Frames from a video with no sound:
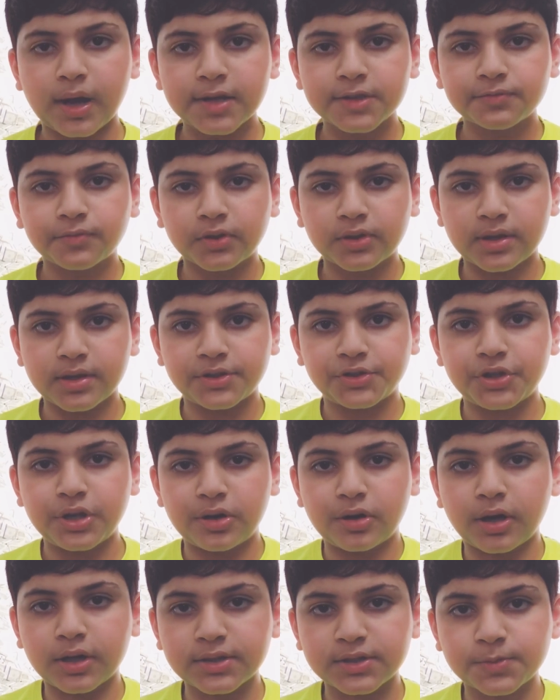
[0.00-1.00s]
for the
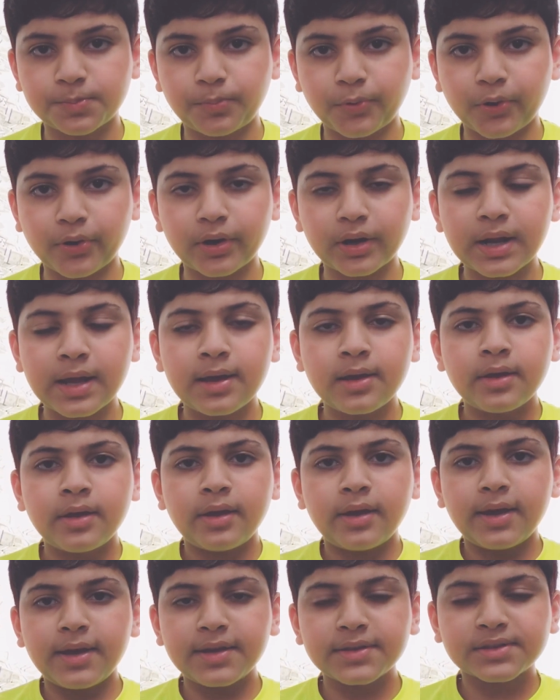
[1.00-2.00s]
Chiron Sport
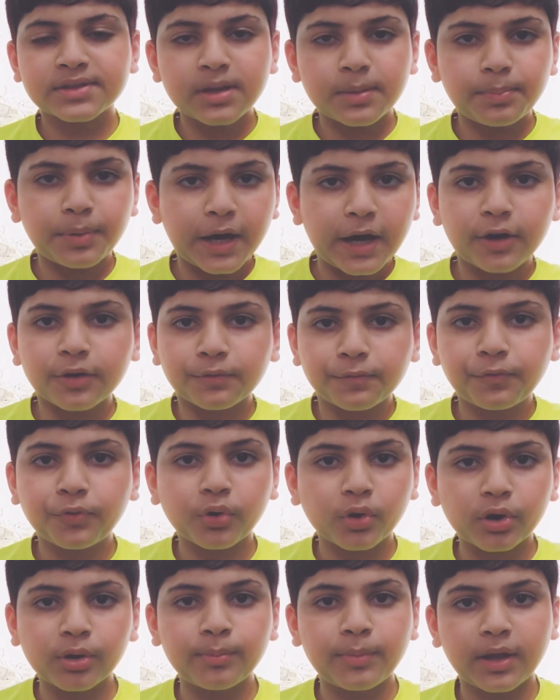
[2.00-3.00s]
is about
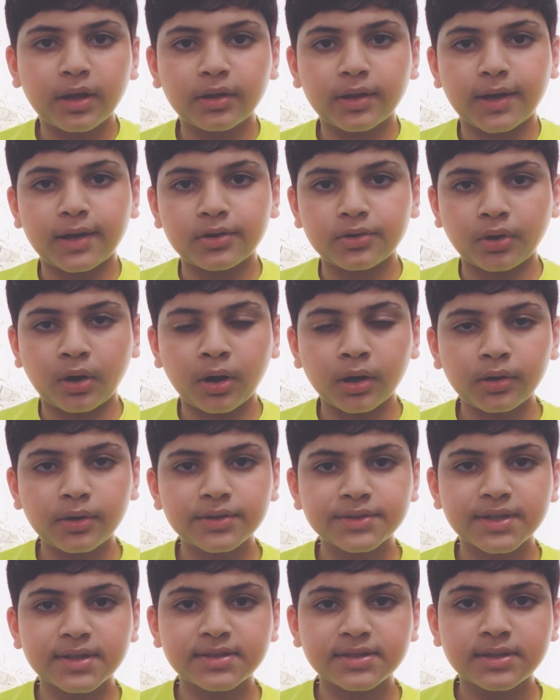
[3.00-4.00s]
$4 million.
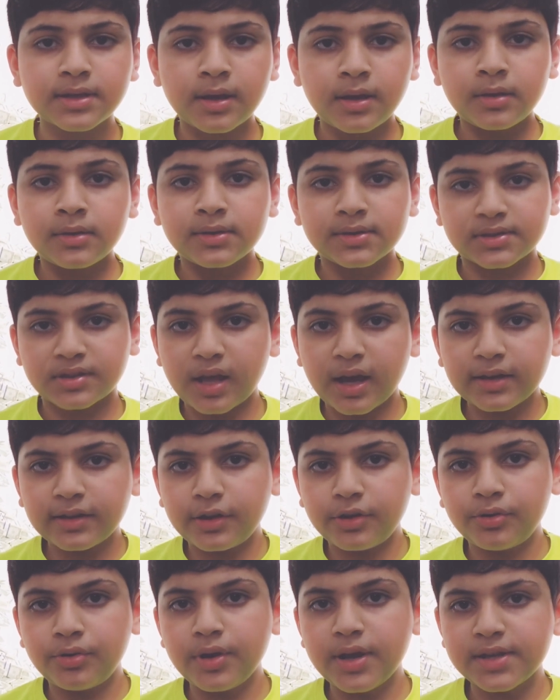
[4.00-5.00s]
It's
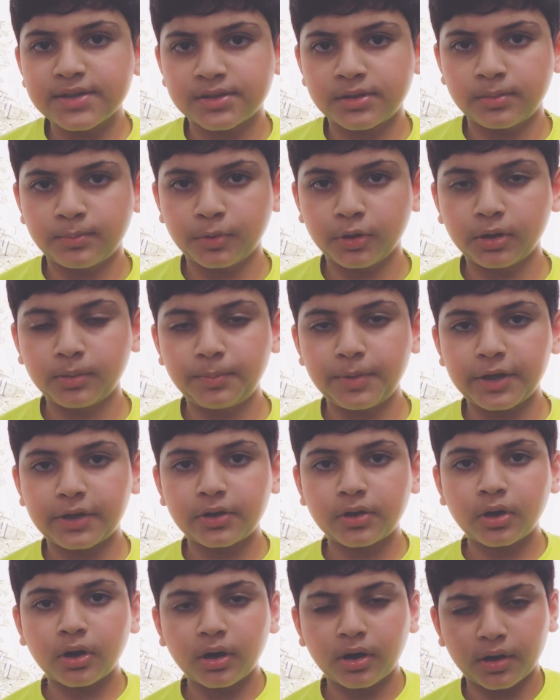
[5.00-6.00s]
slightly reasonable
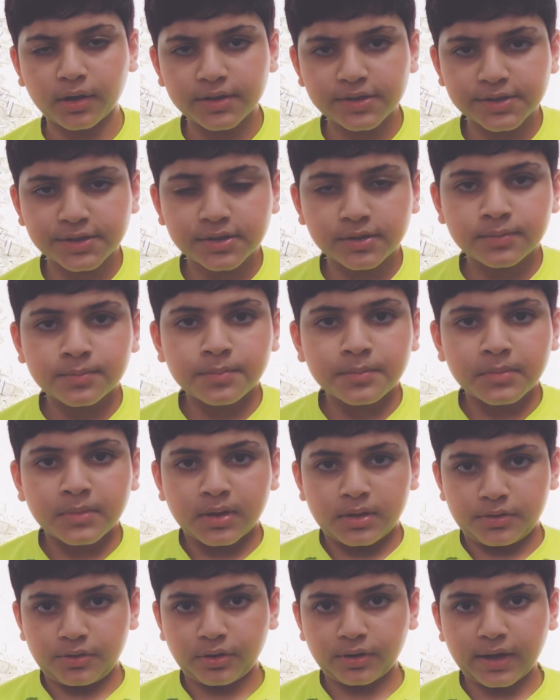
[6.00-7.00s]
because
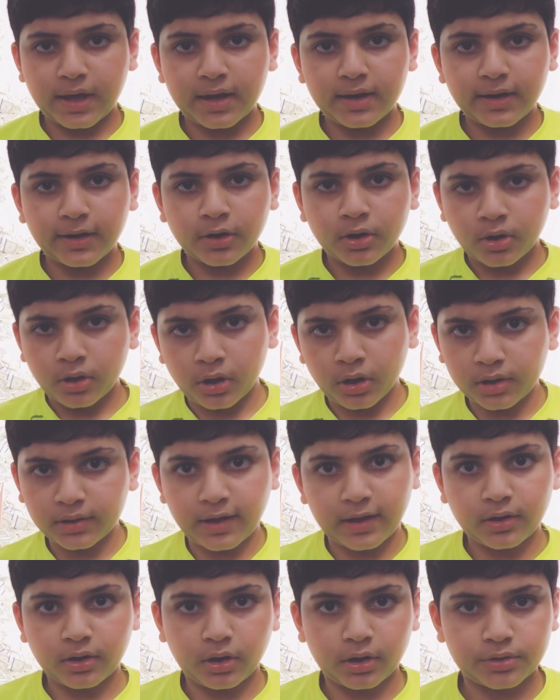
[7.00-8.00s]
you're getting all
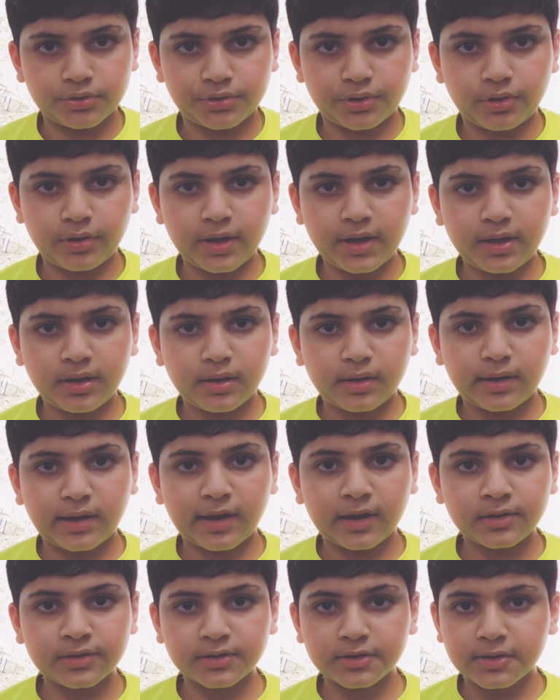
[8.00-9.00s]
that luxury
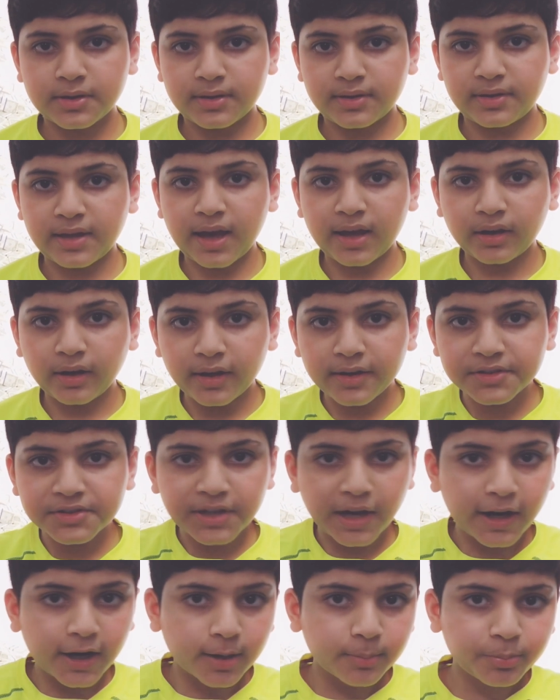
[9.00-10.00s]
and that
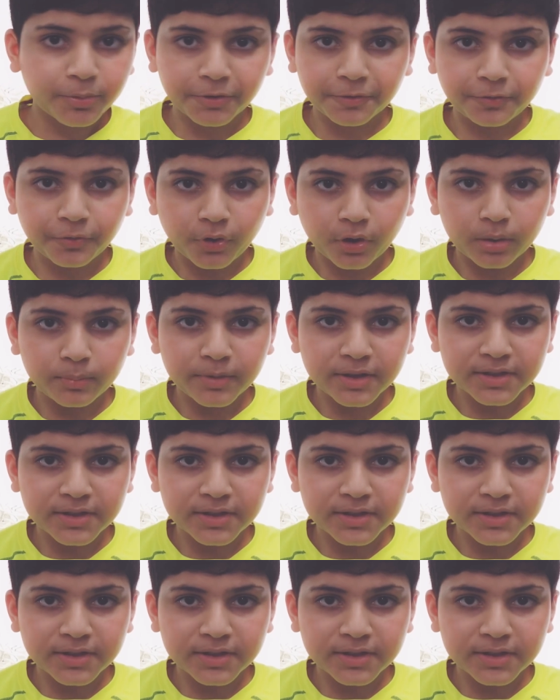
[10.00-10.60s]
entire performance.